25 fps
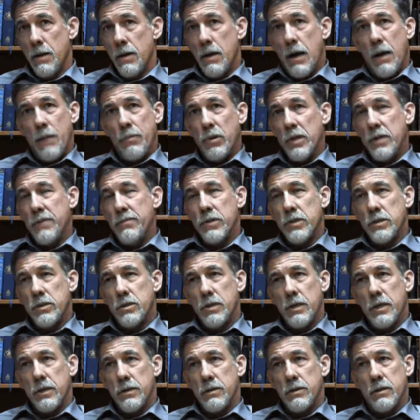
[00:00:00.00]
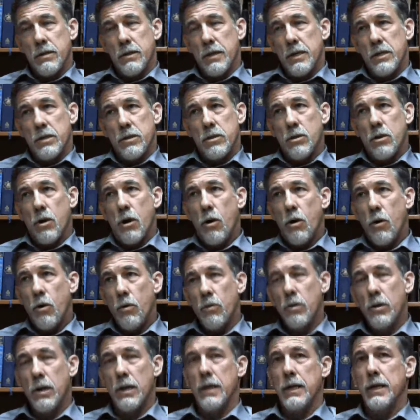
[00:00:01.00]
I believe it's it, it
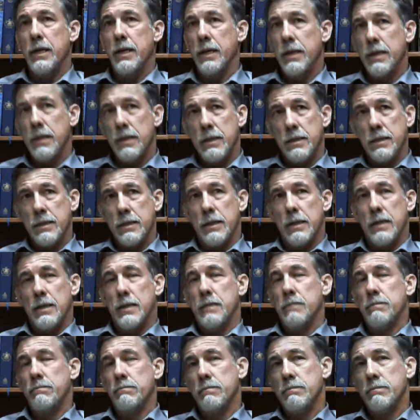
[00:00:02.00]
totally um,